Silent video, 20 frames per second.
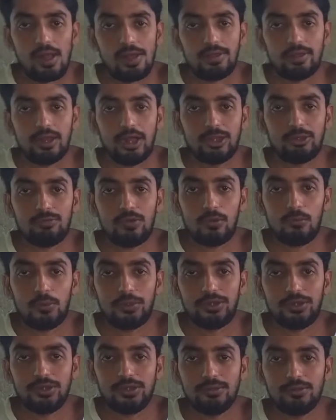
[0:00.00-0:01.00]
Thanks for
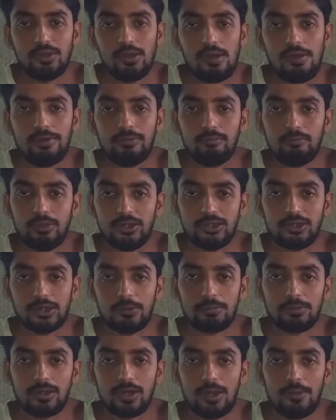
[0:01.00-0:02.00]
watching. Please
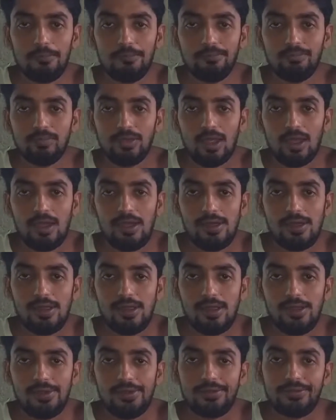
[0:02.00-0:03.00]
subscribe
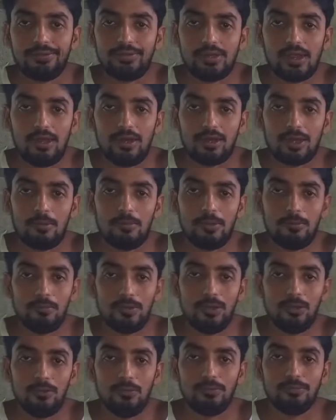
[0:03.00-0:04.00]
and comment
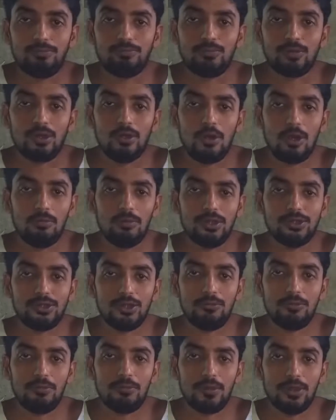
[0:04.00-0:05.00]
below. God bless
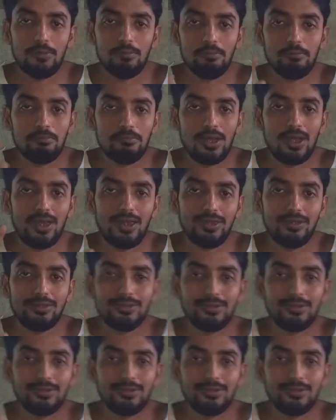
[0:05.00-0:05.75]
everyone. Bye.